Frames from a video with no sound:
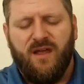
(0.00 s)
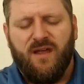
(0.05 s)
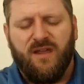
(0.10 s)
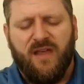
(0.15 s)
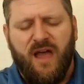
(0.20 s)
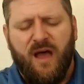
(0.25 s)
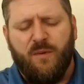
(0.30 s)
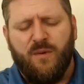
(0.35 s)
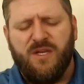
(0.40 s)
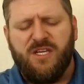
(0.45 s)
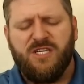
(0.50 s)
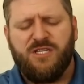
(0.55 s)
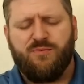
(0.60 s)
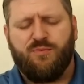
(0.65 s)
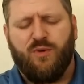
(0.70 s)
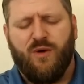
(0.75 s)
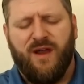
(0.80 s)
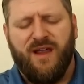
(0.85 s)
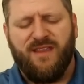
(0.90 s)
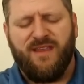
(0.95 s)
God, we just
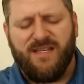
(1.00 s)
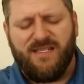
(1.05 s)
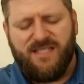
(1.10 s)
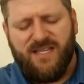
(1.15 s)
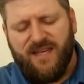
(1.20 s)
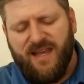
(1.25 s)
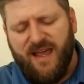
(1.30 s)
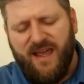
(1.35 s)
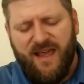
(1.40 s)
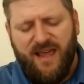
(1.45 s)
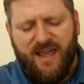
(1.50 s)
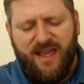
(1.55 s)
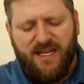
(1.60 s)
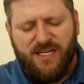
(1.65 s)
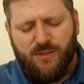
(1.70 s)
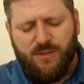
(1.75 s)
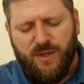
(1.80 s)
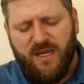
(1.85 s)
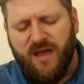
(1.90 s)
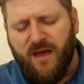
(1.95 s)
pray that today
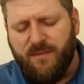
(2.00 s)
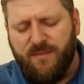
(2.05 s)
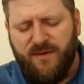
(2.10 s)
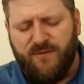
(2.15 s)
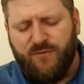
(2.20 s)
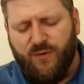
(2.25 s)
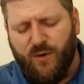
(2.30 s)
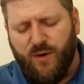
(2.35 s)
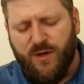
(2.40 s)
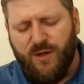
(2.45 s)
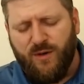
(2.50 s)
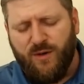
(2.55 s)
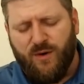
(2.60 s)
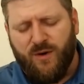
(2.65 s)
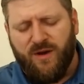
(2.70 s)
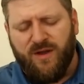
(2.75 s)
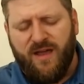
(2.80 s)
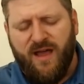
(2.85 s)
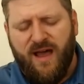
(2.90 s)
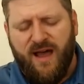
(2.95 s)
as we come before you,
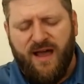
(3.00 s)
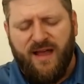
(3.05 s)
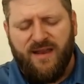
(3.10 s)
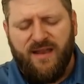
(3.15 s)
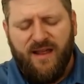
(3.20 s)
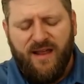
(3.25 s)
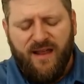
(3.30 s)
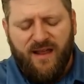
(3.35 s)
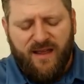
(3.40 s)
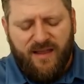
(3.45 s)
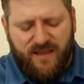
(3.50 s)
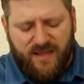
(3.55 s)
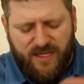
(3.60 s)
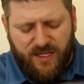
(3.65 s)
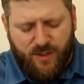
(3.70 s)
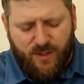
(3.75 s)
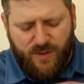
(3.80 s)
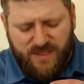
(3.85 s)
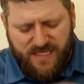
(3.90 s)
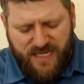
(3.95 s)
Lord God, that
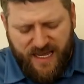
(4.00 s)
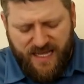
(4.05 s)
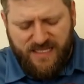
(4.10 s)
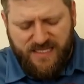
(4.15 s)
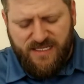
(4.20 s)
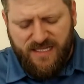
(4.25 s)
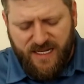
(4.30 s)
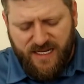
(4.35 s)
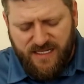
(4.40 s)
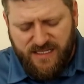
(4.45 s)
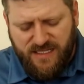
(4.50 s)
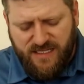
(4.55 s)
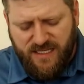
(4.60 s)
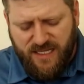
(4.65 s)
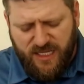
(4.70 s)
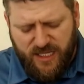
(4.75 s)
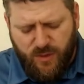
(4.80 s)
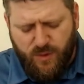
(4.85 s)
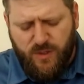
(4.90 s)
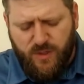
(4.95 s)
you would test us,
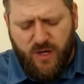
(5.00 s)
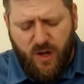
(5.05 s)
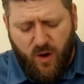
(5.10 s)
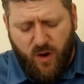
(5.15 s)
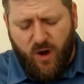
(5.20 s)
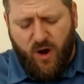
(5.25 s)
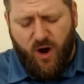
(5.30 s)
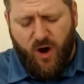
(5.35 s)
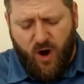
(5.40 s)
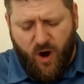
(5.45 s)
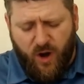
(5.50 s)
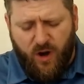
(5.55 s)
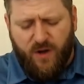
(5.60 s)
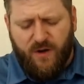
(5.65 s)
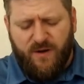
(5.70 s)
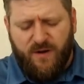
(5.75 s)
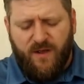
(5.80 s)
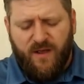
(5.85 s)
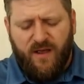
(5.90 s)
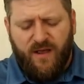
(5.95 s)
that you would know our
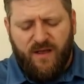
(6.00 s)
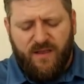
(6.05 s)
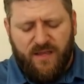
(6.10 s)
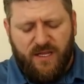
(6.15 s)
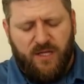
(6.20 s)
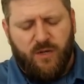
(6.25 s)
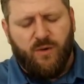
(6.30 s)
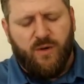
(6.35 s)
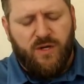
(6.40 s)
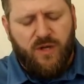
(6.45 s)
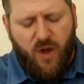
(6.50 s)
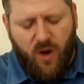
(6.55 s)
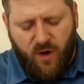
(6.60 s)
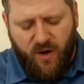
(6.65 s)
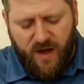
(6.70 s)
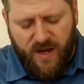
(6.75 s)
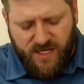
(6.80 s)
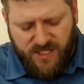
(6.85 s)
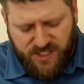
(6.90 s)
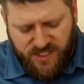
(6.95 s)
heart, that you would know
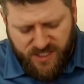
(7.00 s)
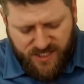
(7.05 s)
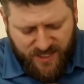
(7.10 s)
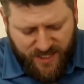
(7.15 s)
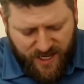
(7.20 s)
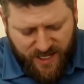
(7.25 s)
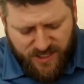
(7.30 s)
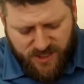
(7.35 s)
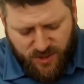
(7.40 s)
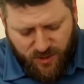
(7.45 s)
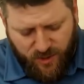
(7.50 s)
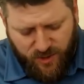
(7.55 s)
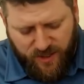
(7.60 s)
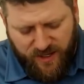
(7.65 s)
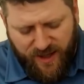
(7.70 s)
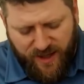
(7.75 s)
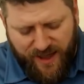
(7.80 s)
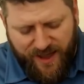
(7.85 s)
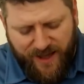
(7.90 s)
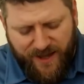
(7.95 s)
our anxious thoughts, Lord
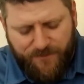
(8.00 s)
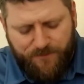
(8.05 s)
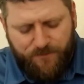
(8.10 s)
God.